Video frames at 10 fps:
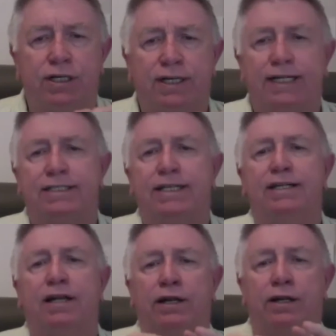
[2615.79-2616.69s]
Let's get
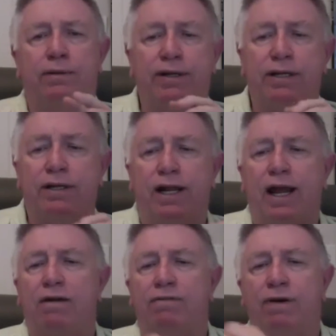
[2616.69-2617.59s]
a little bit
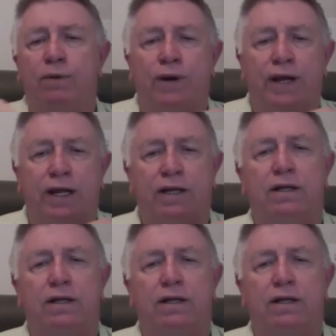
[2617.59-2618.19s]
every week.